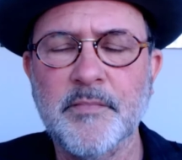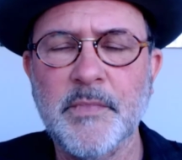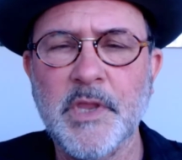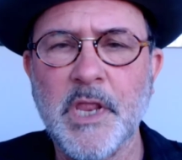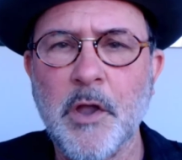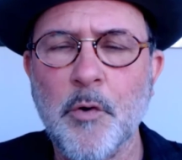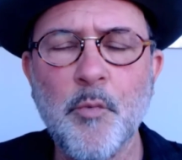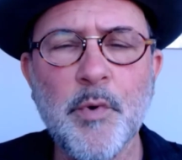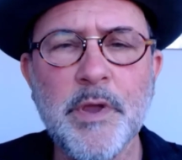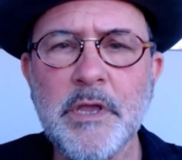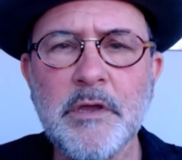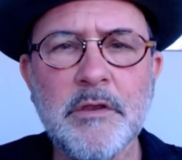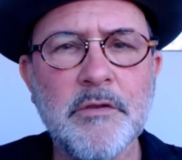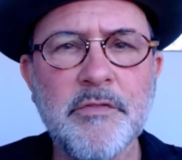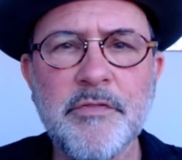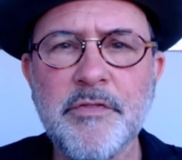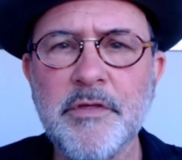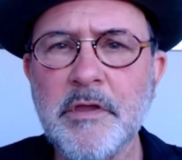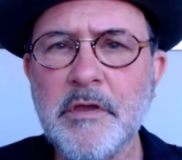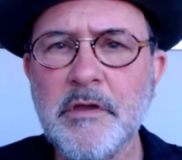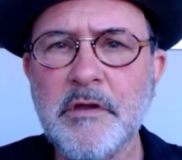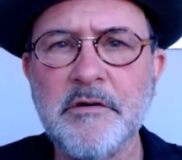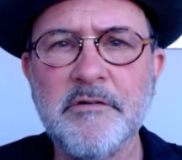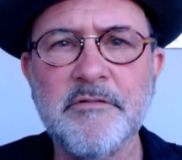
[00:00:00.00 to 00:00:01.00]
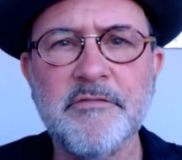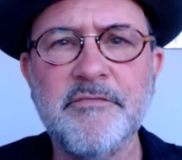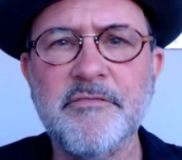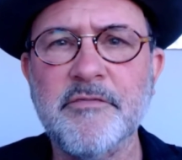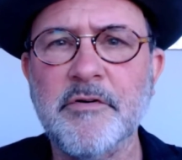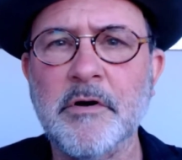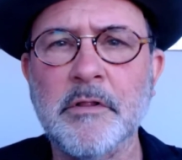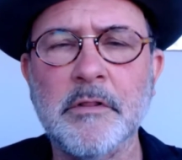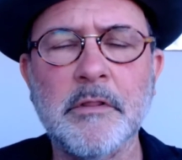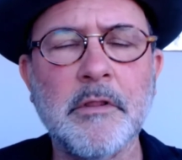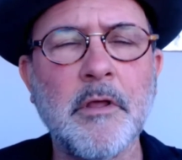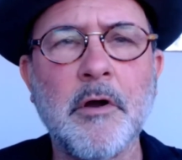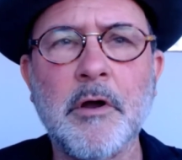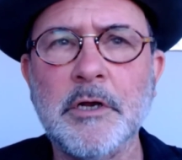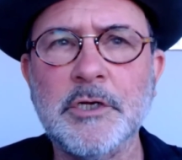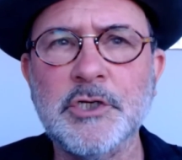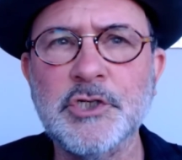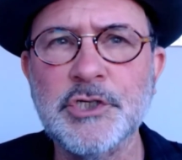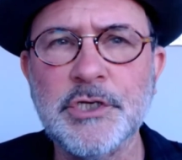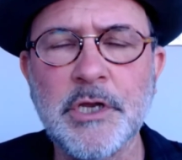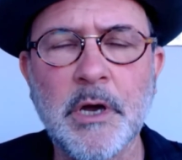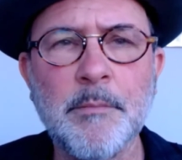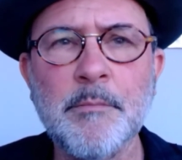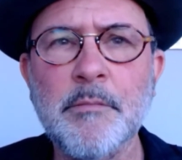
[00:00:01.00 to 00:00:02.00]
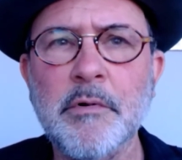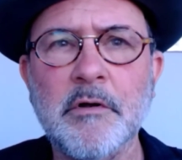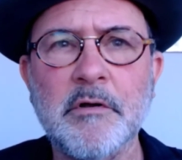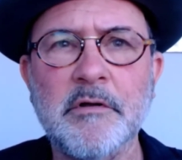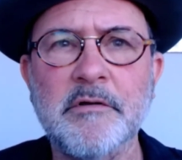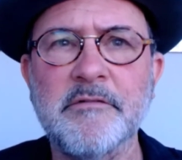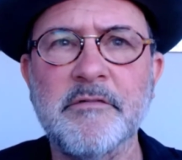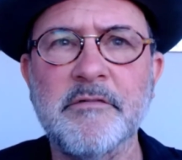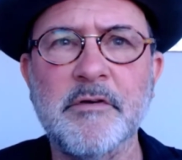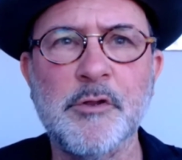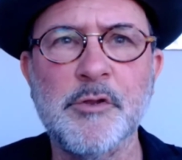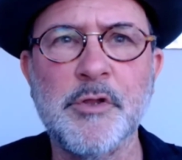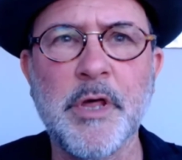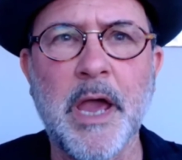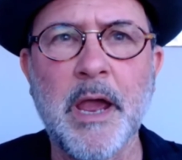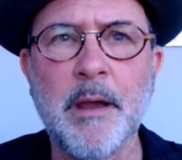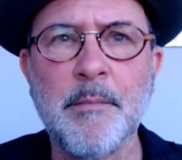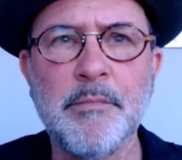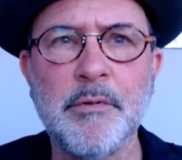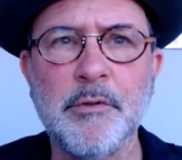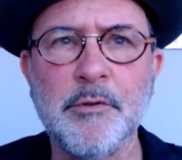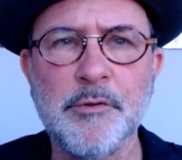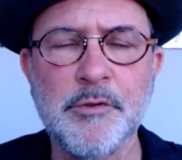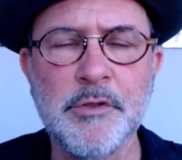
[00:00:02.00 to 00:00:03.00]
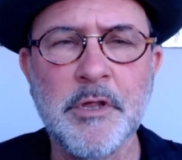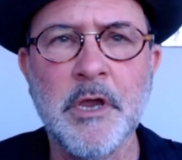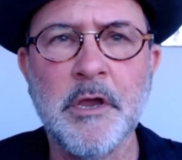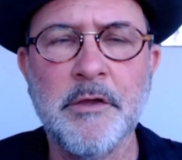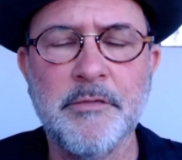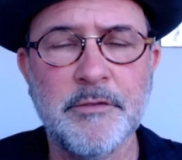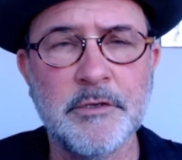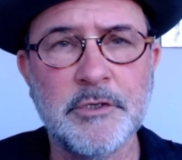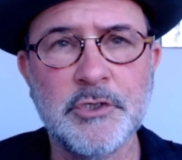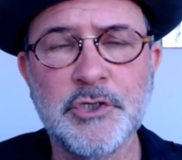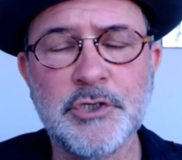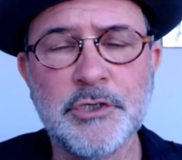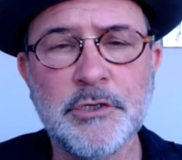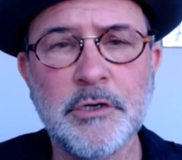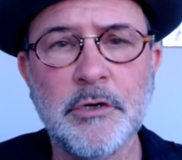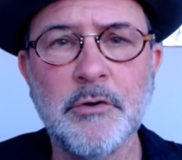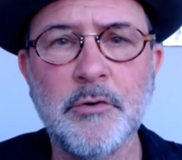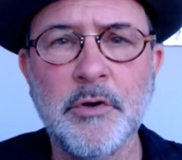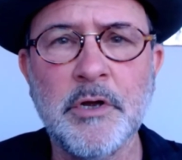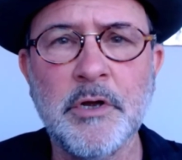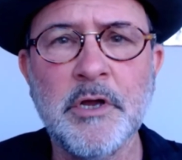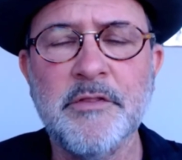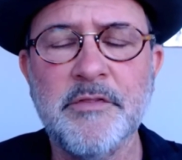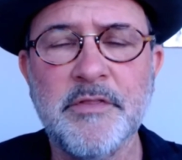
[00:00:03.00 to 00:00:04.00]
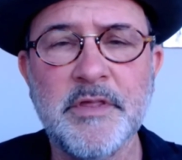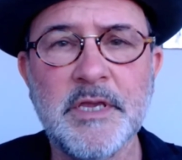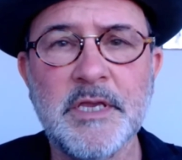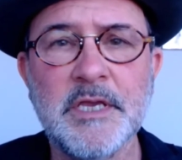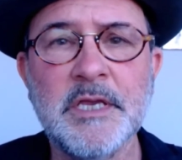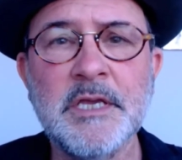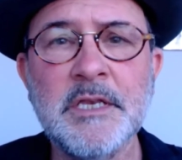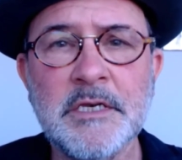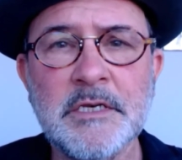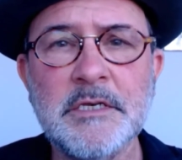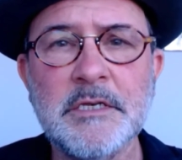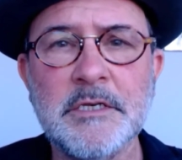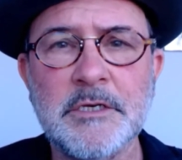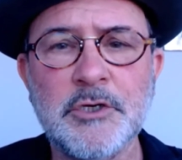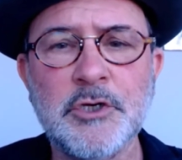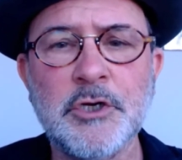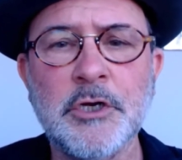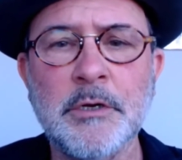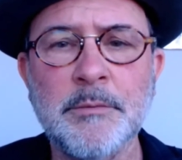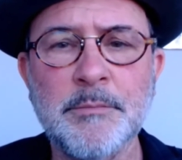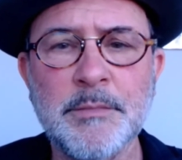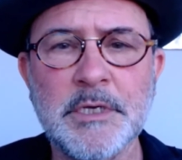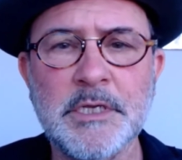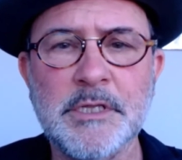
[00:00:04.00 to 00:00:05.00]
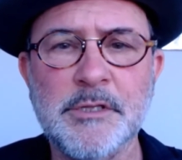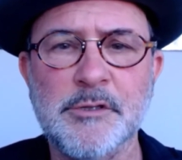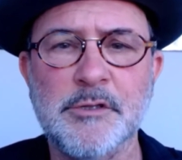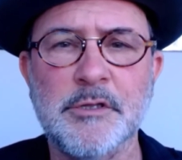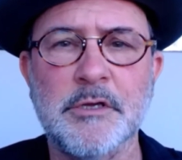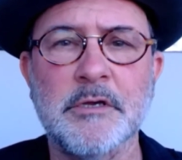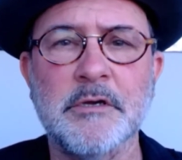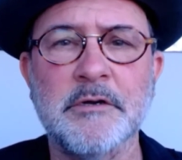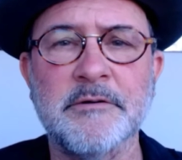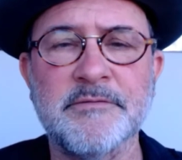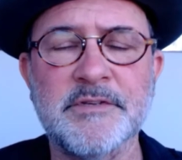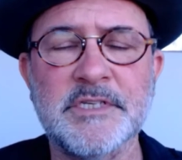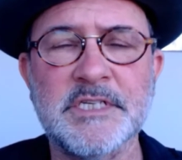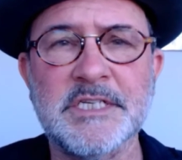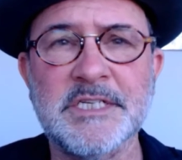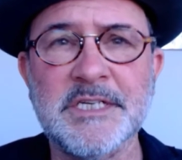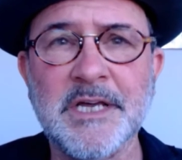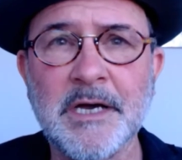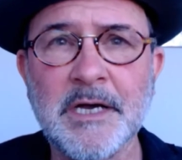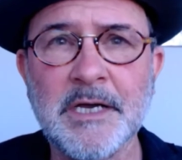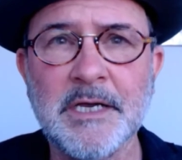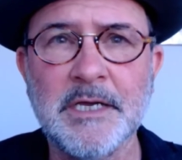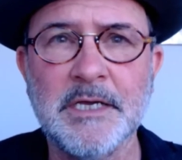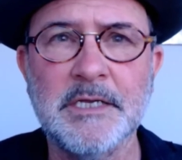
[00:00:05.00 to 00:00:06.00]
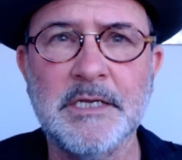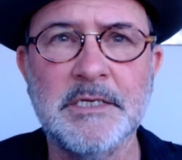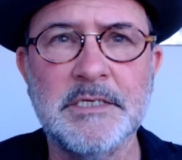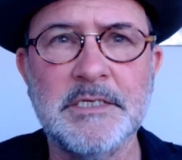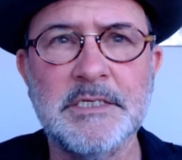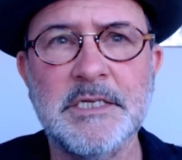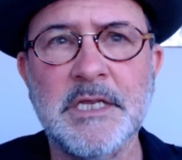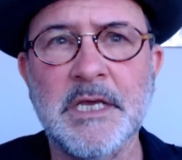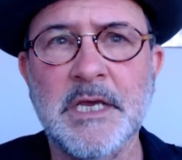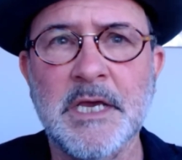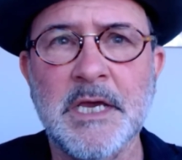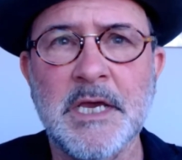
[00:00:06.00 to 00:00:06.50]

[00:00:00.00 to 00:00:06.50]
We can think of a large number of examples that show the indeterminacy of signs.